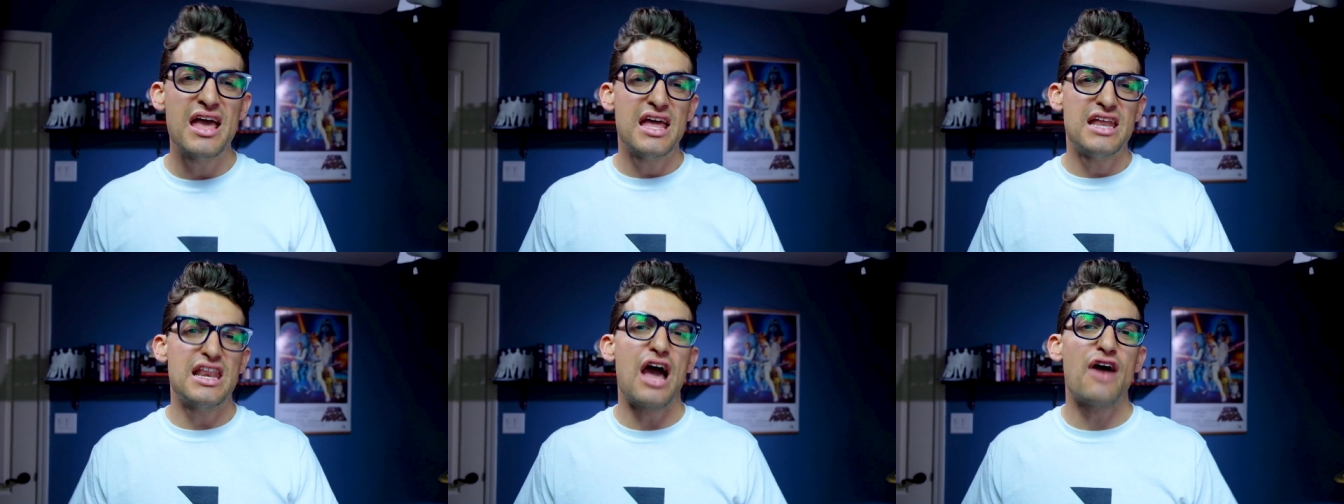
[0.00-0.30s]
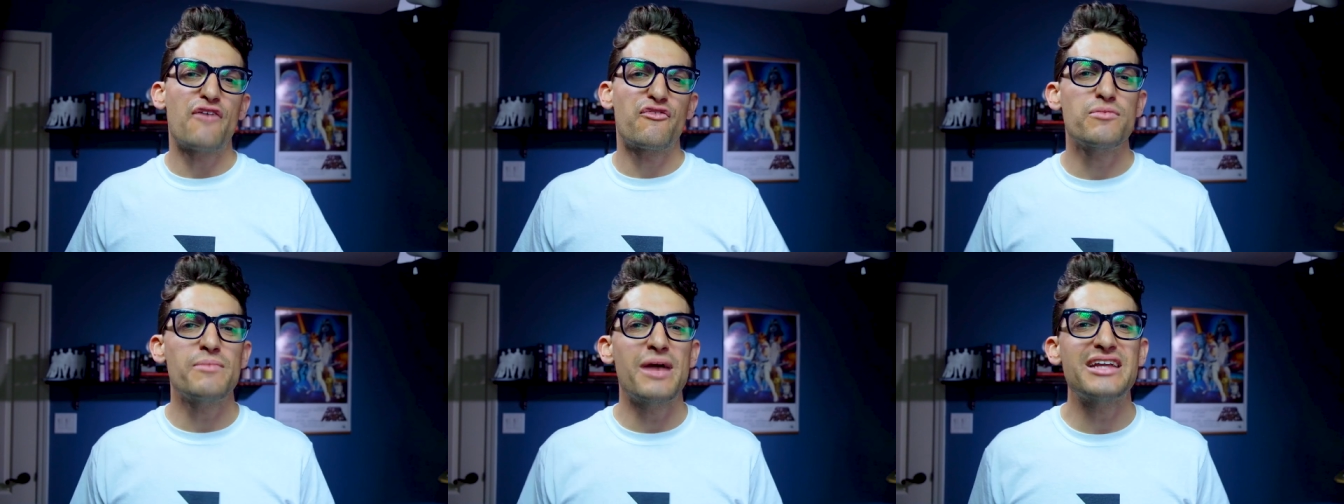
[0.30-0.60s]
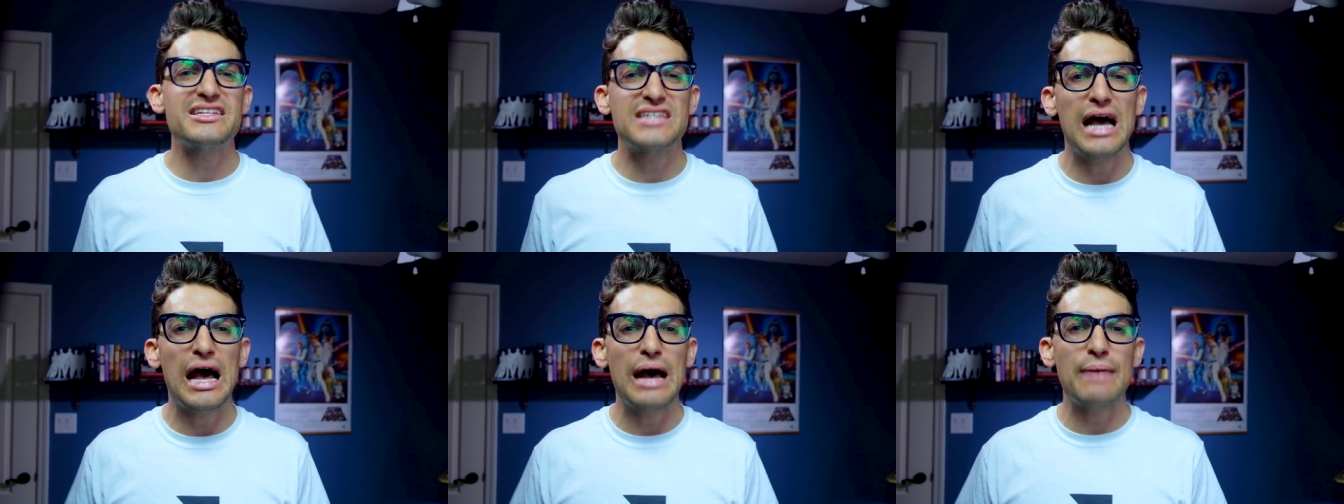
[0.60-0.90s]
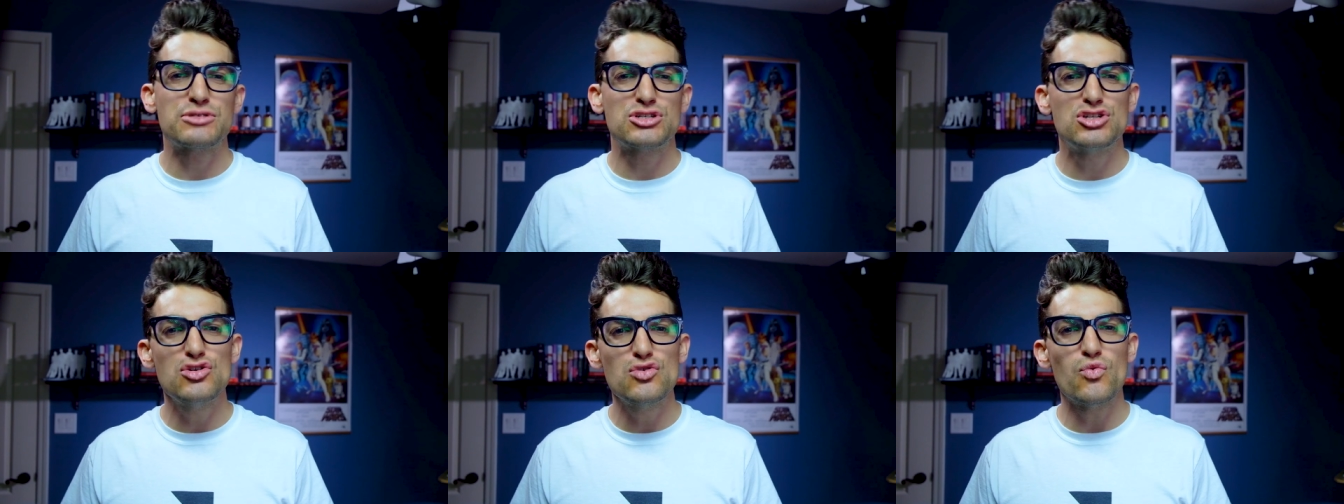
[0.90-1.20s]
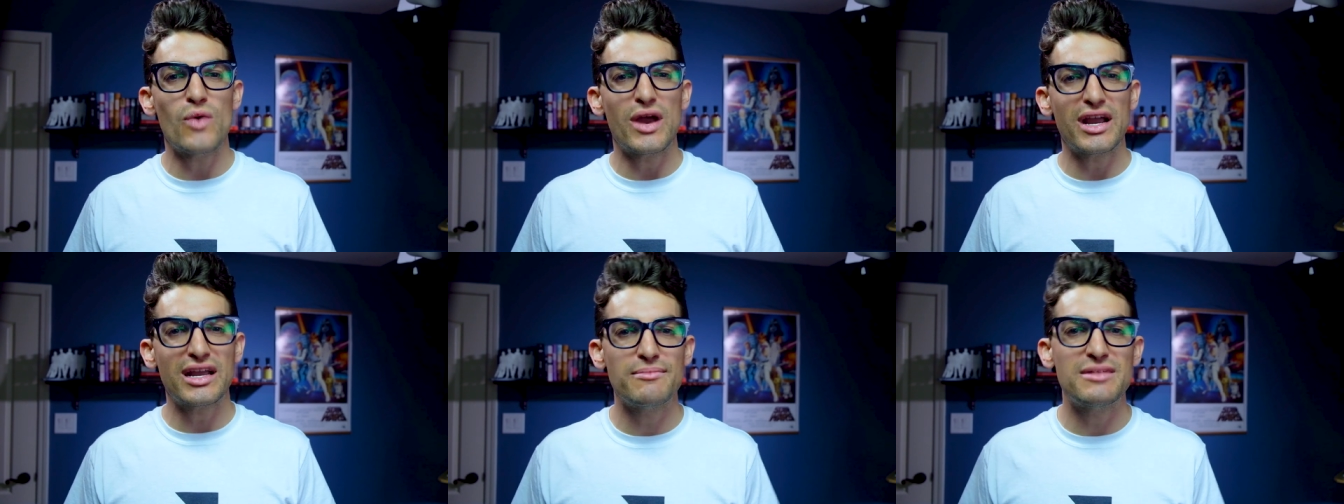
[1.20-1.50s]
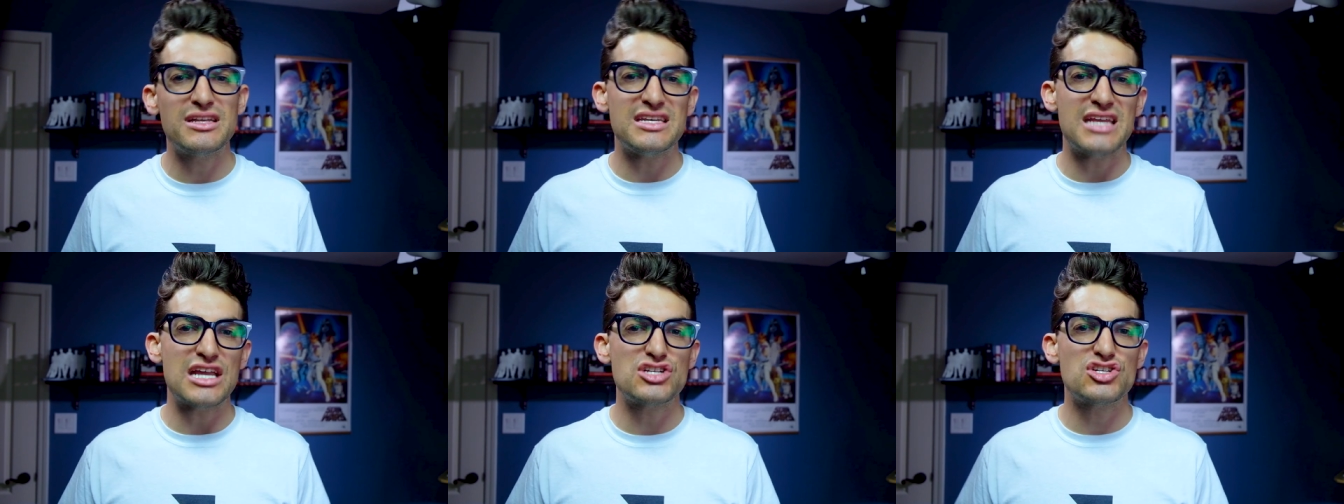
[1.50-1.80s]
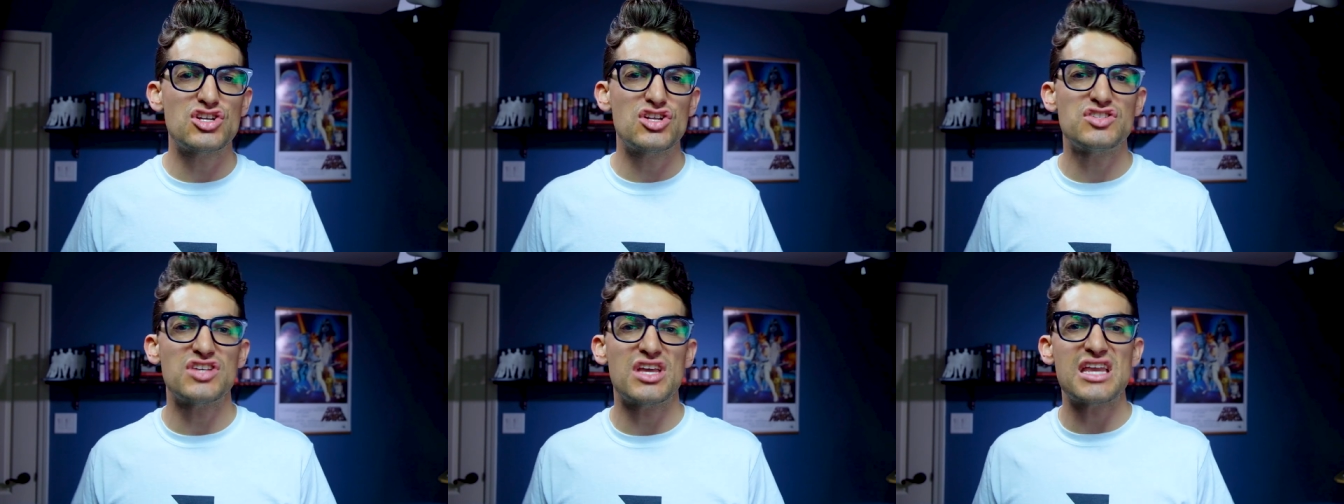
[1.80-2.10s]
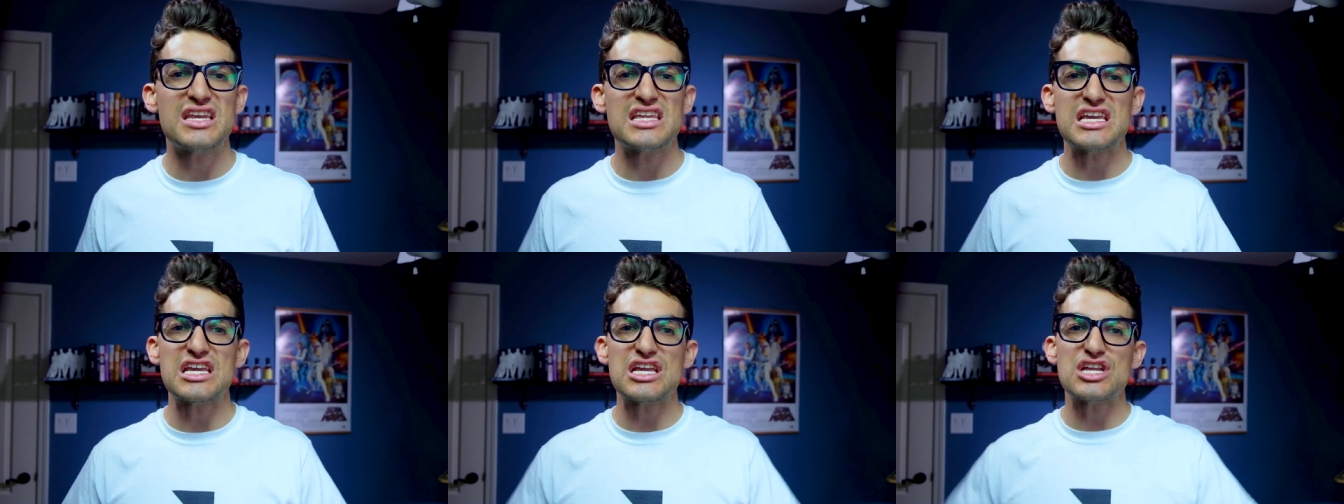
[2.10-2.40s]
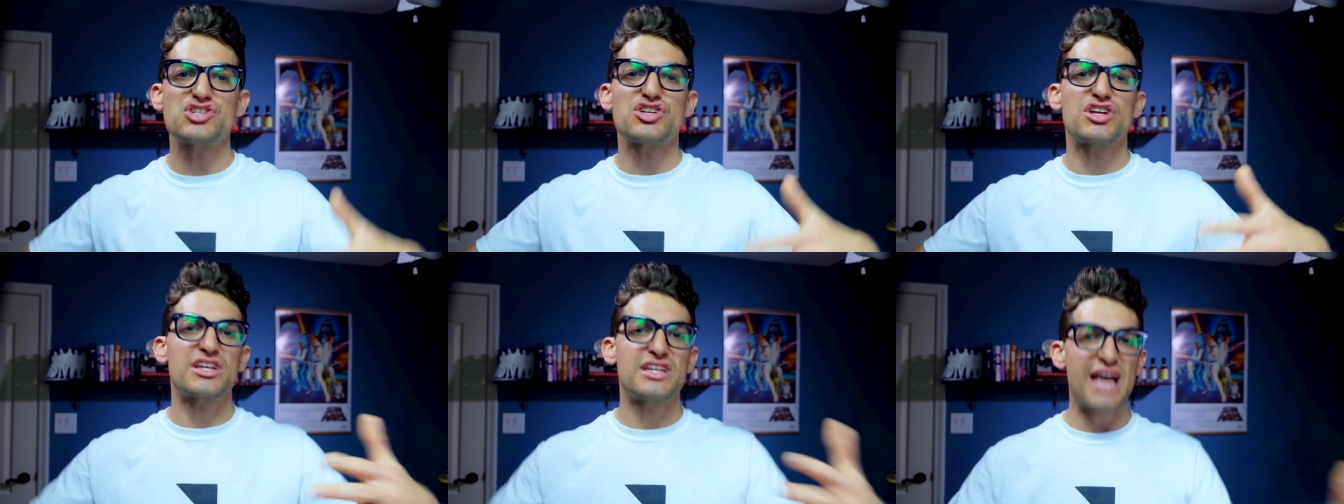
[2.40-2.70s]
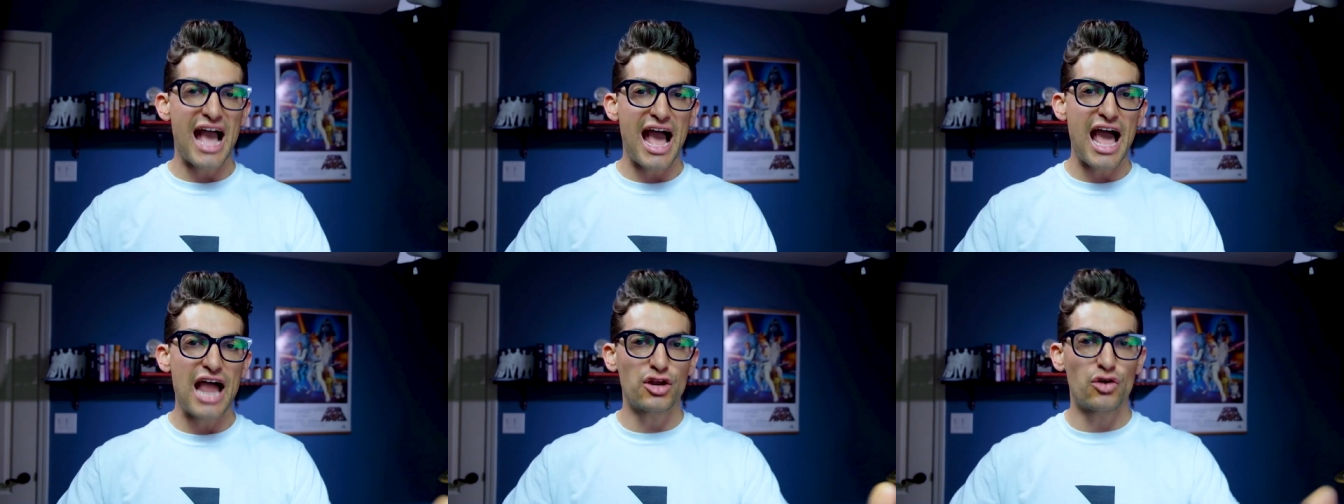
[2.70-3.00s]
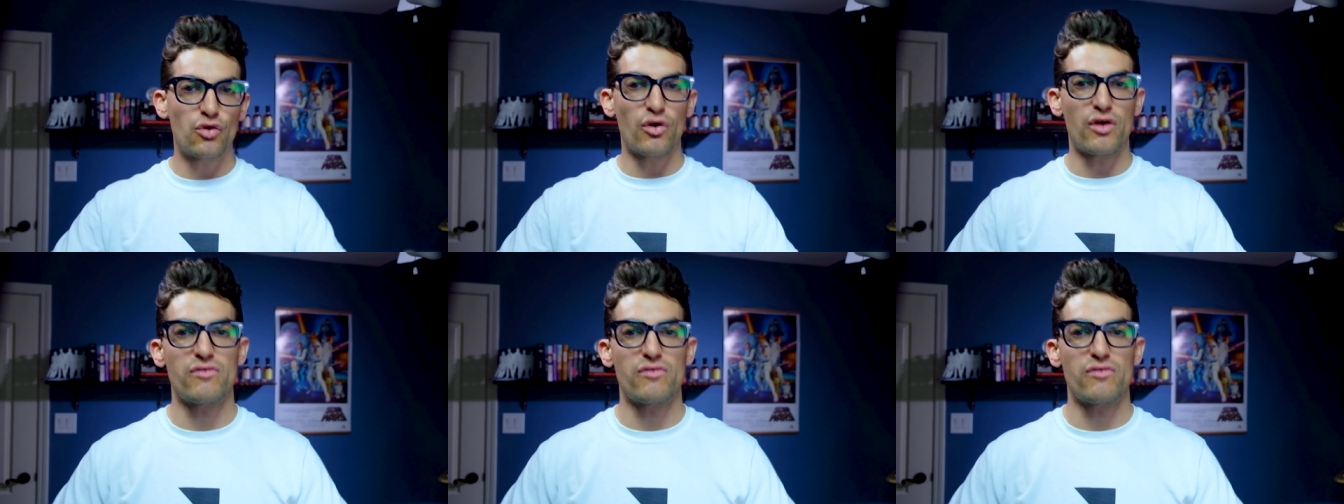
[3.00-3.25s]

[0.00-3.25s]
Now, for my top two recommendations in each category,